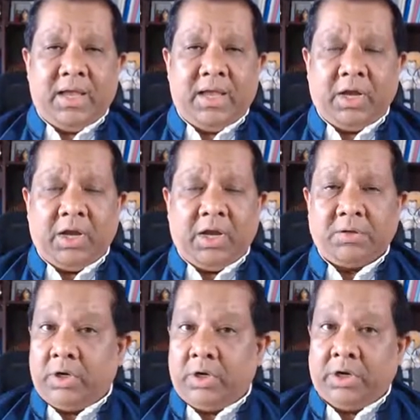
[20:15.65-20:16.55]
it
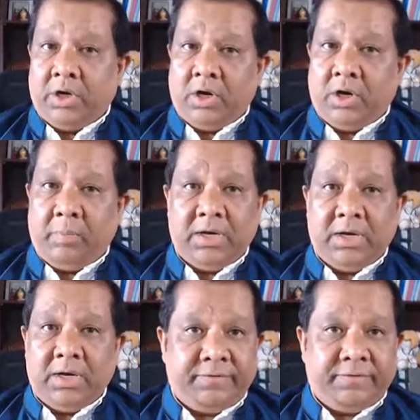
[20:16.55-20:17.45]
becomes more
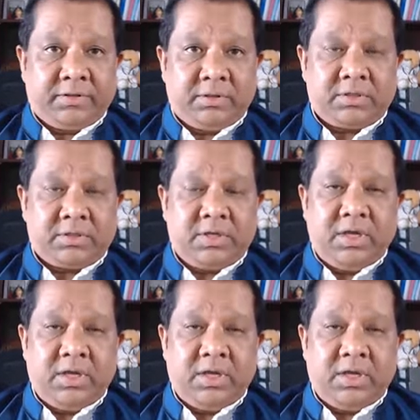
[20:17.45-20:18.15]
ergonomically difficult